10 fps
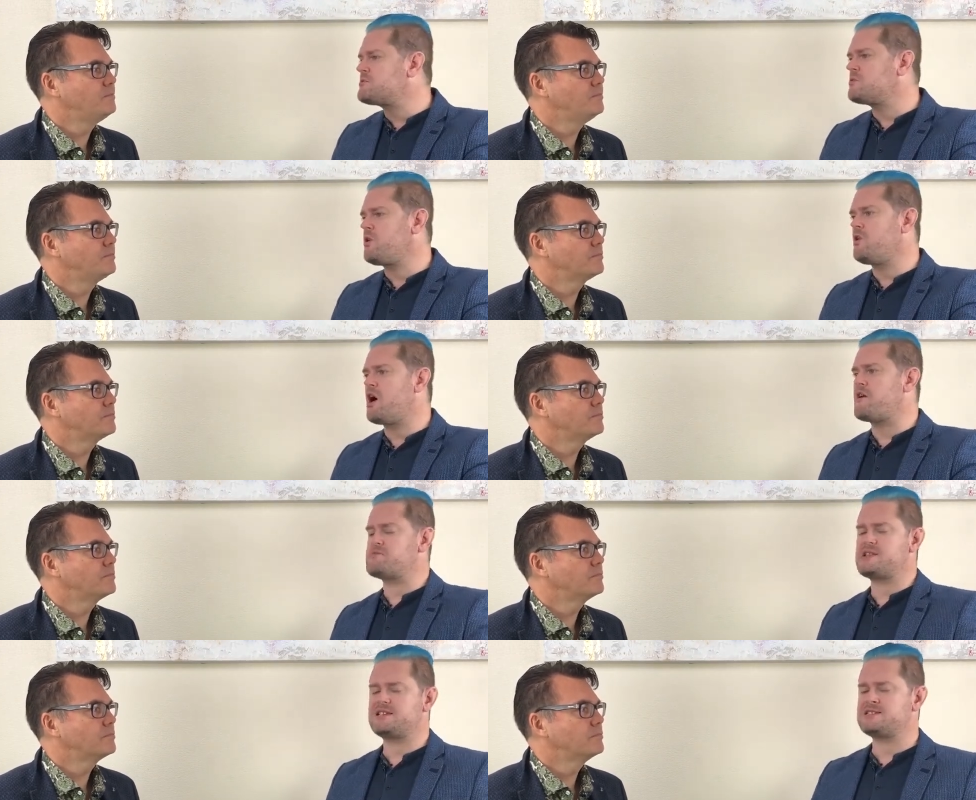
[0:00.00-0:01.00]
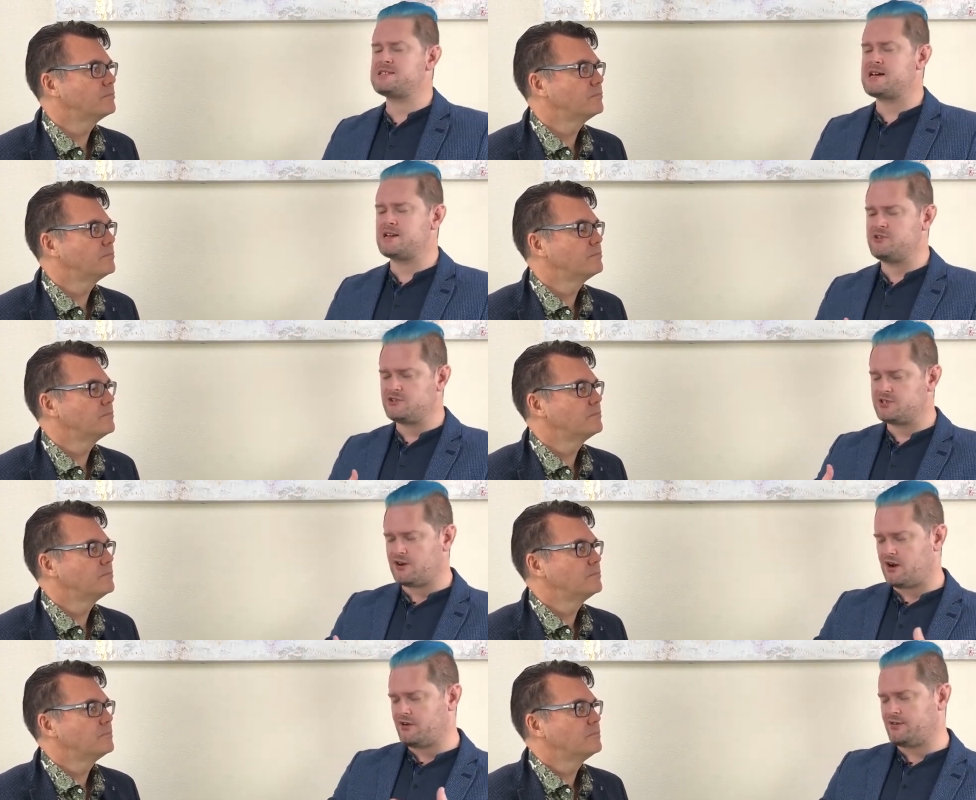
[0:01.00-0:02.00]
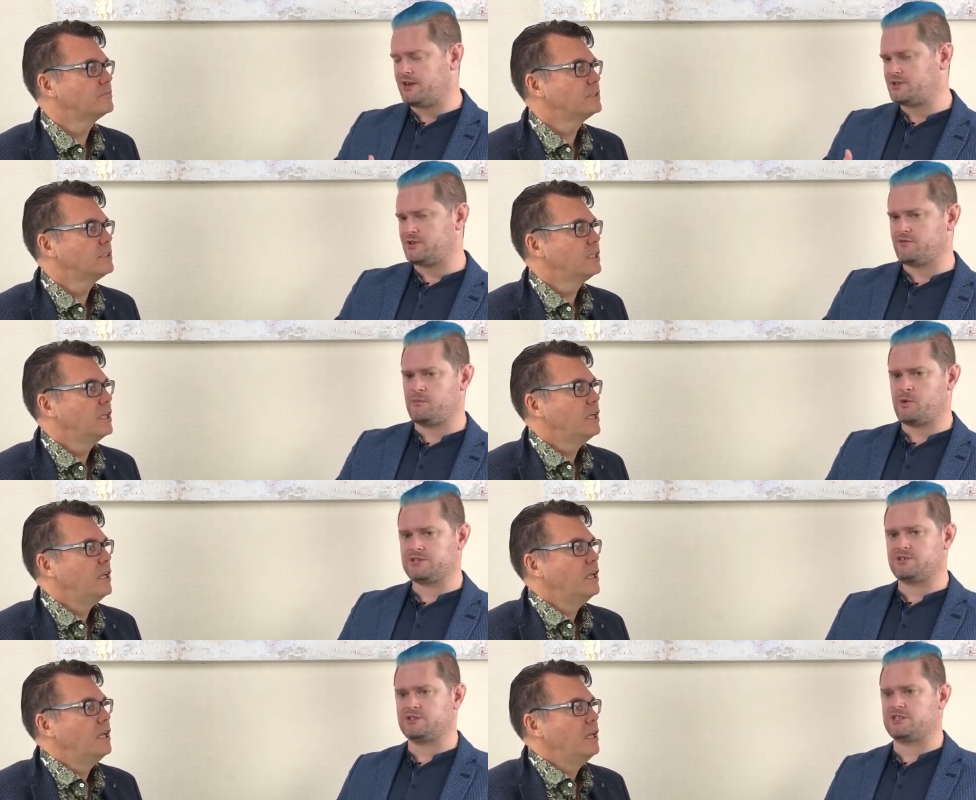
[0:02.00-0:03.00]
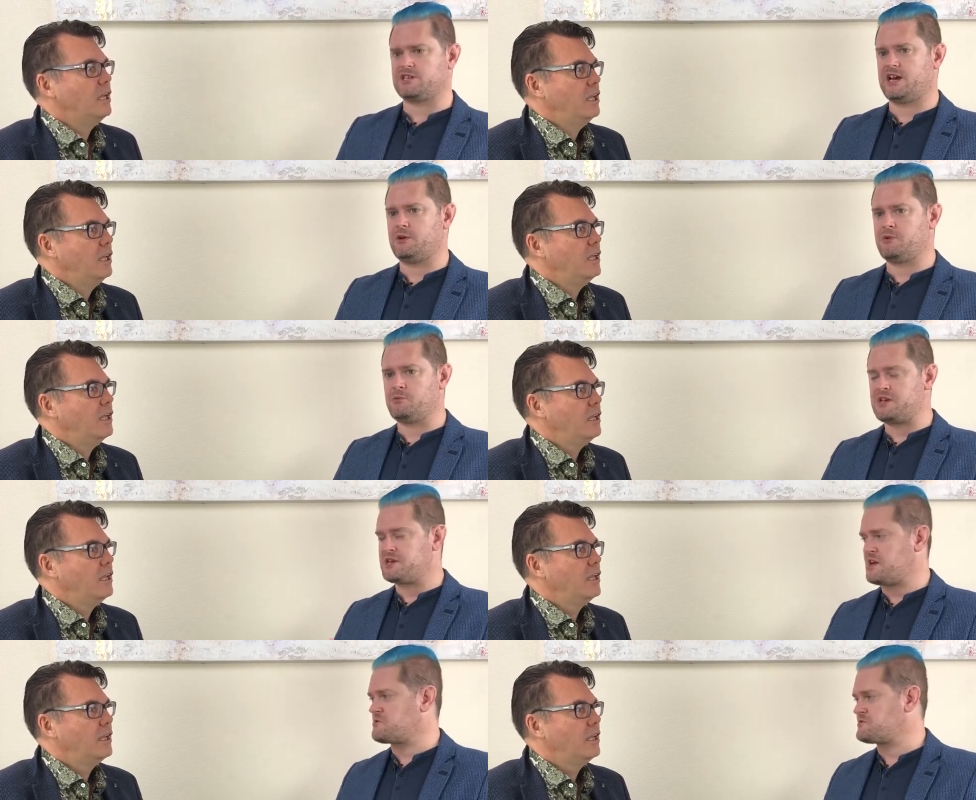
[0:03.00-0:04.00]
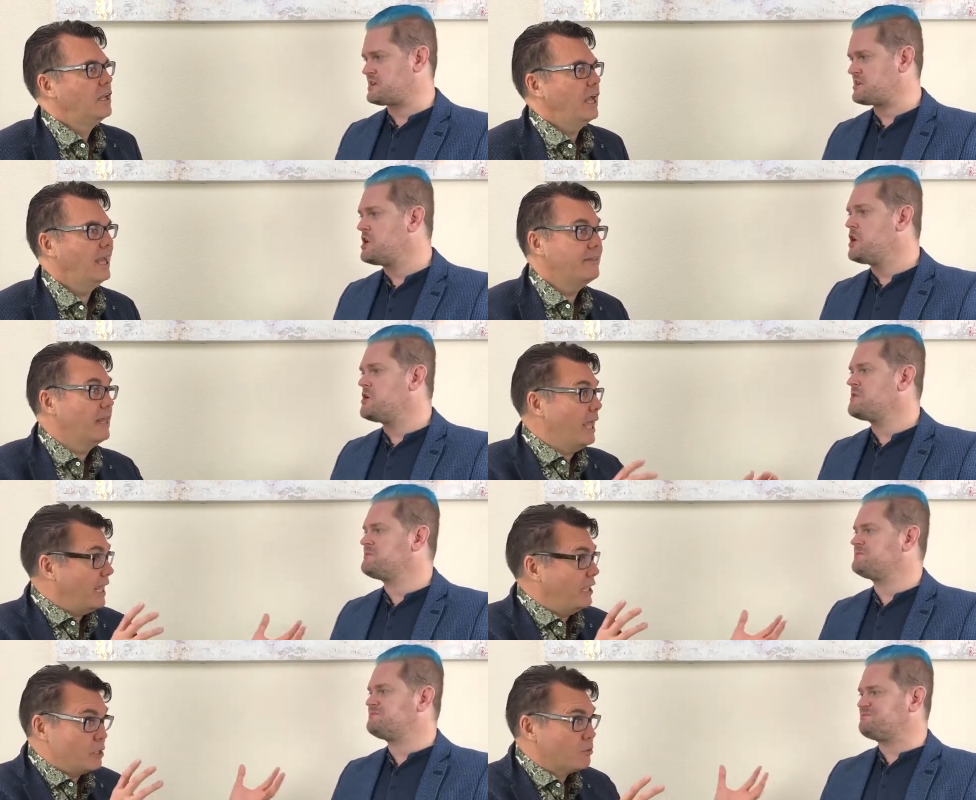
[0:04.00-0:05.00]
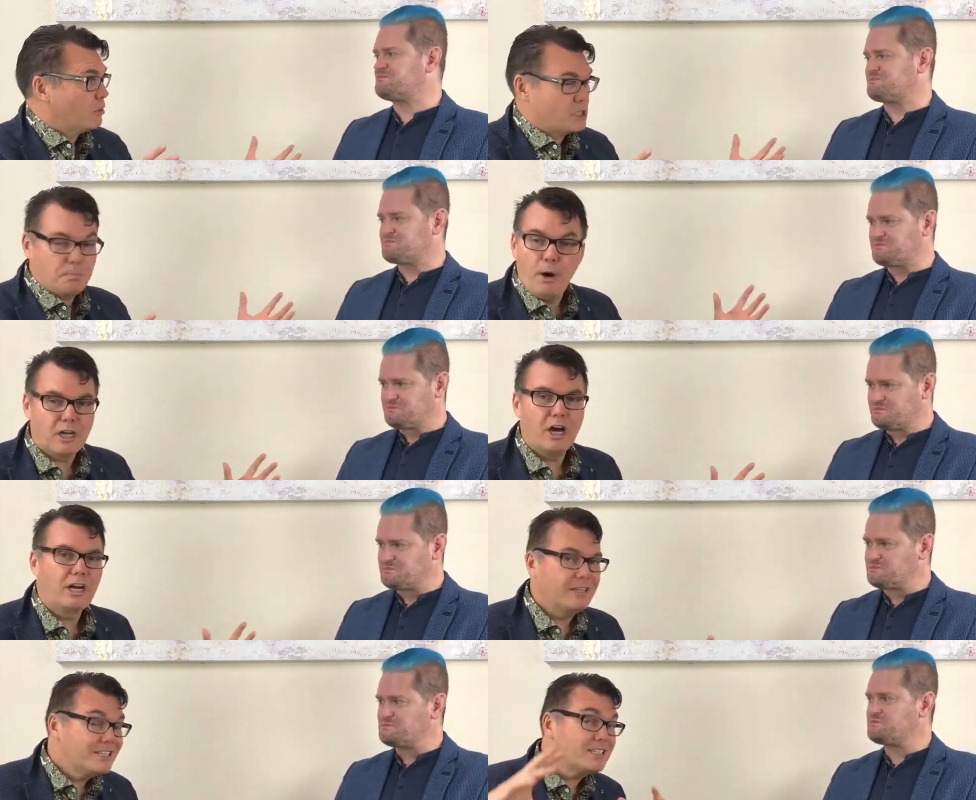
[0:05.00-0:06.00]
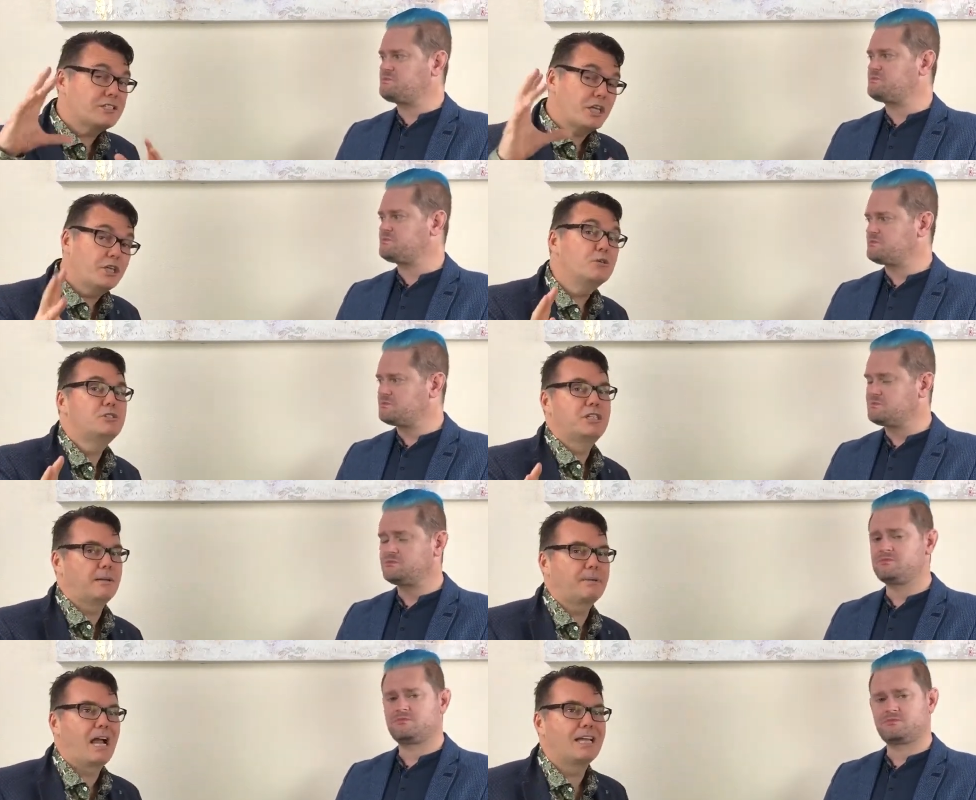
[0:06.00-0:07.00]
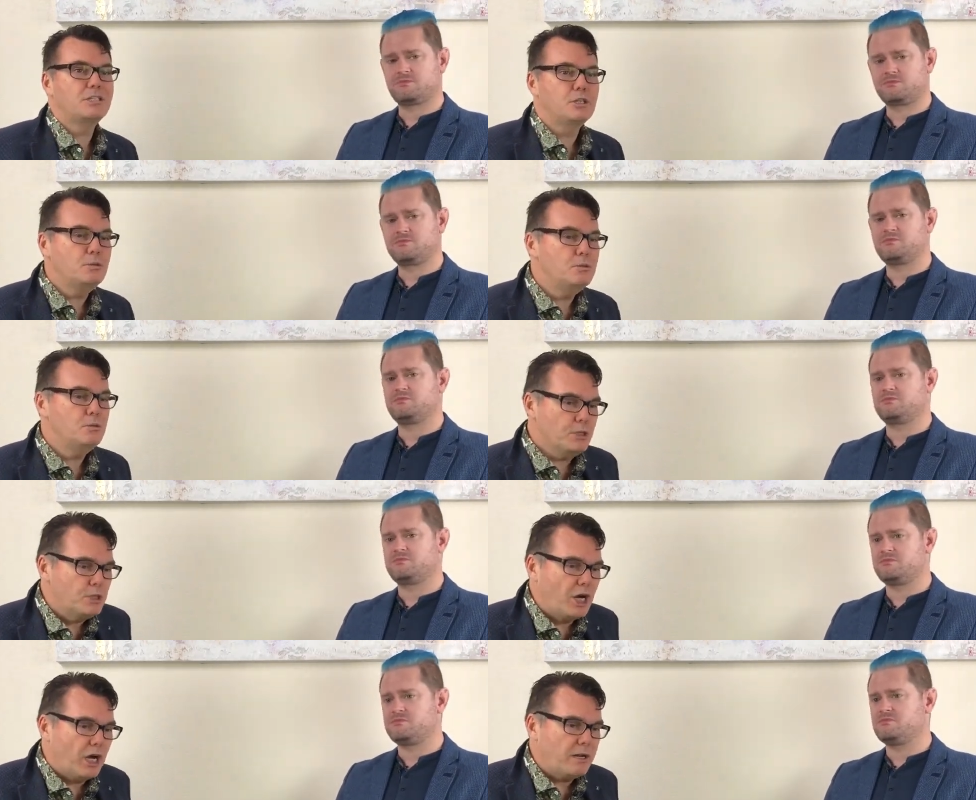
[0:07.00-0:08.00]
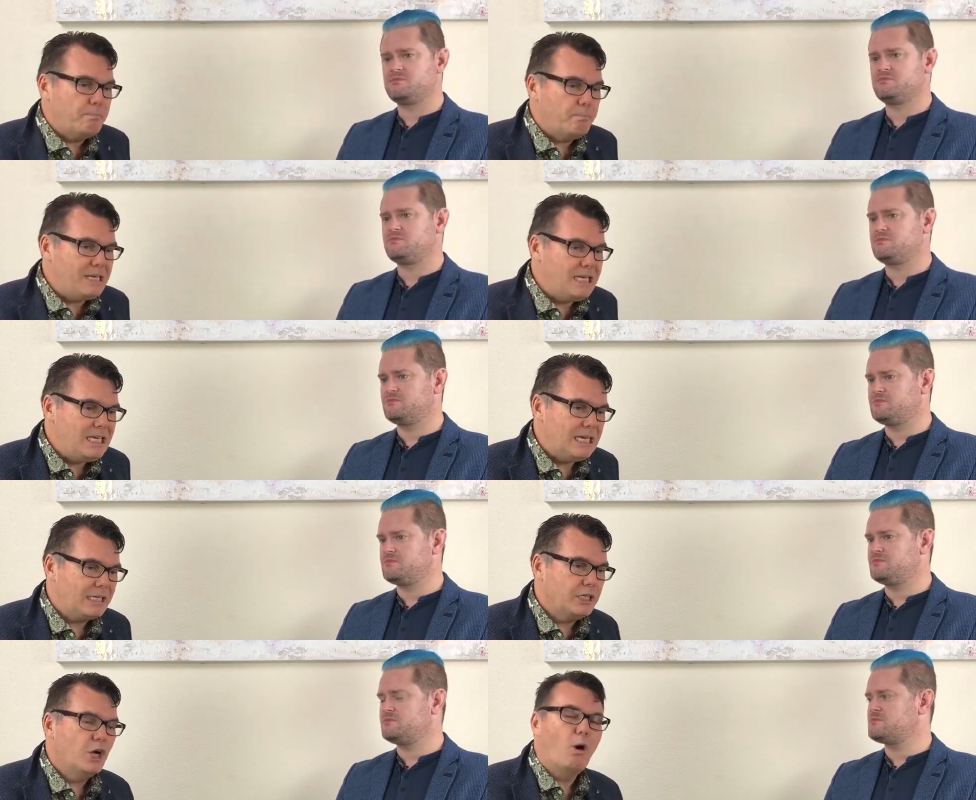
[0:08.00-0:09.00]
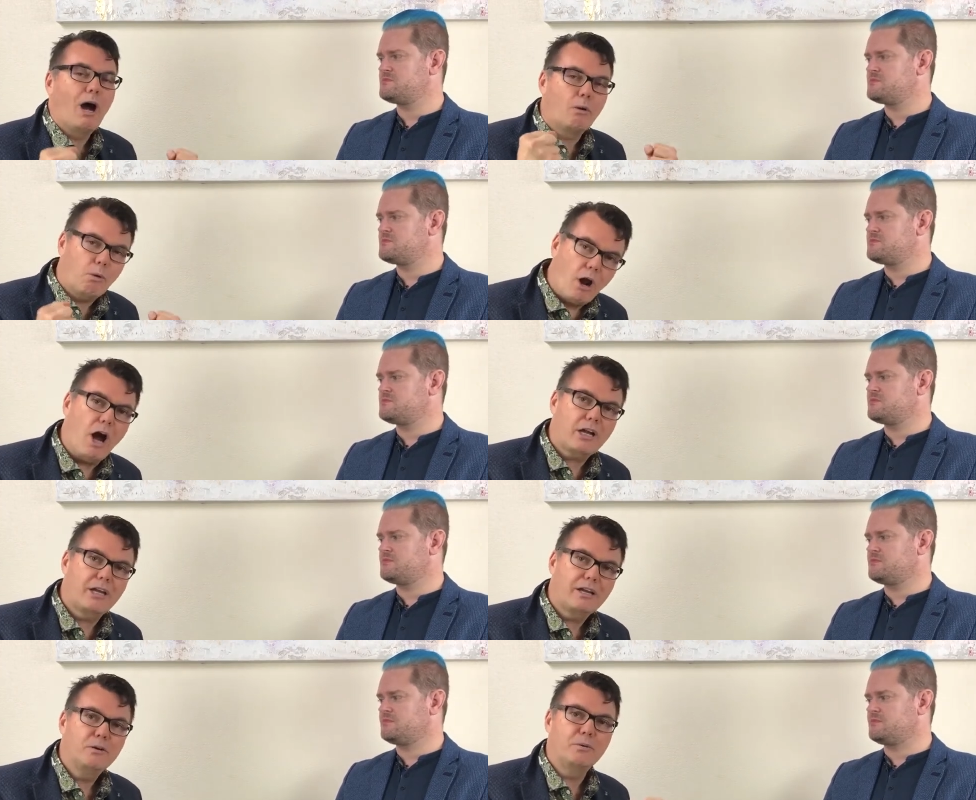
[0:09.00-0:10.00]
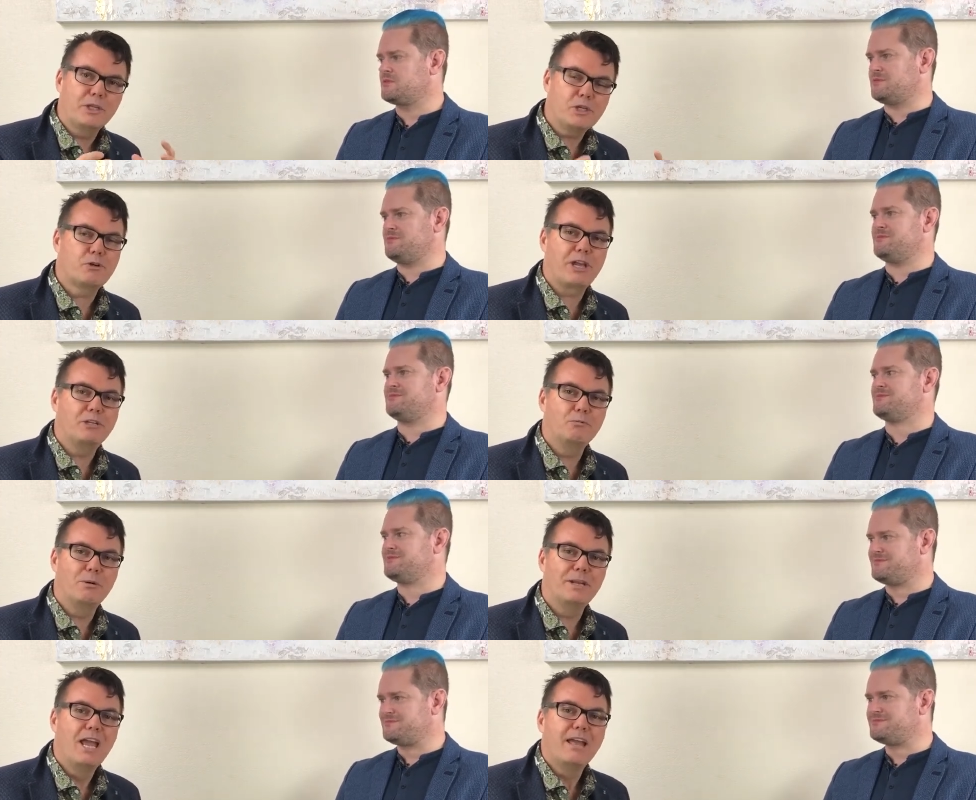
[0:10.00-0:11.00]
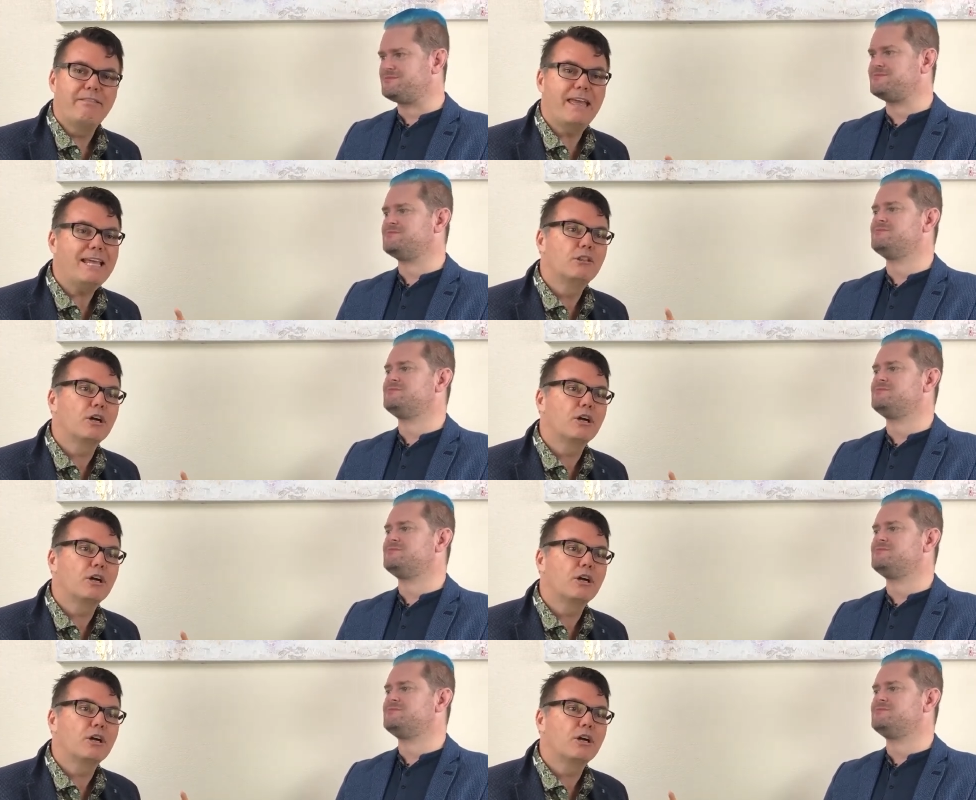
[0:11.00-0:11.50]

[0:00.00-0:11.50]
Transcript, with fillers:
Speaker 1: it roll off. But that's not usually our nature from Western society when we encounter that. And uh, you're spot
Speaker 2: on. And this is a huge tip, guys. You you gotta be you know a rock with the Ukrainian woman. They